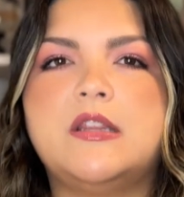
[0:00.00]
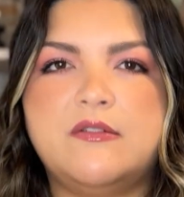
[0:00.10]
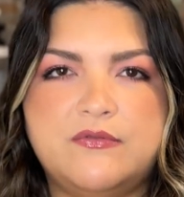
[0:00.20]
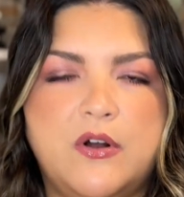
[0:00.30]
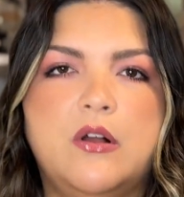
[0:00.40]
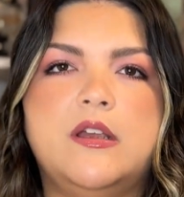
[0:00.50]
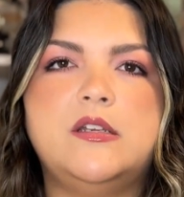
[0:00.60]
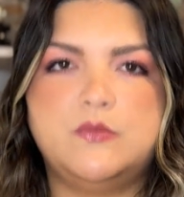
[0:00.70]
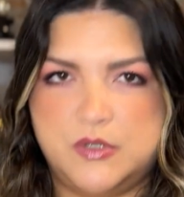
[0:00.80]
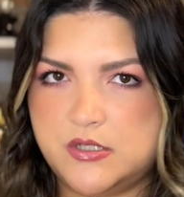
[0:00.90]
the fall
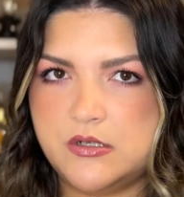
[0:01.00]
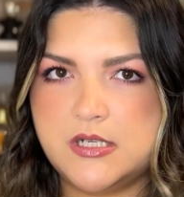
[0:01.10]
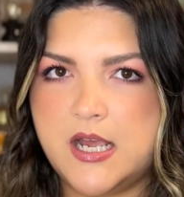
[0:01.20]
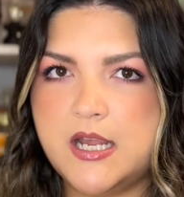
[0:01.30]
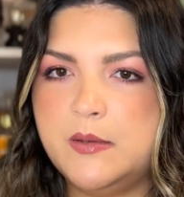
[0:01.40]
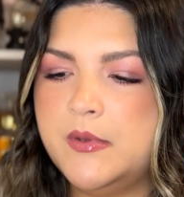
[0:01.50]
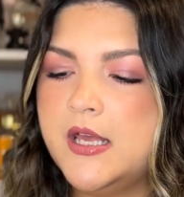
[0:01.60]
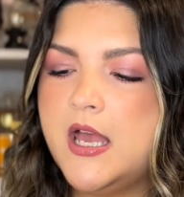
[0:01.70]
and winter time.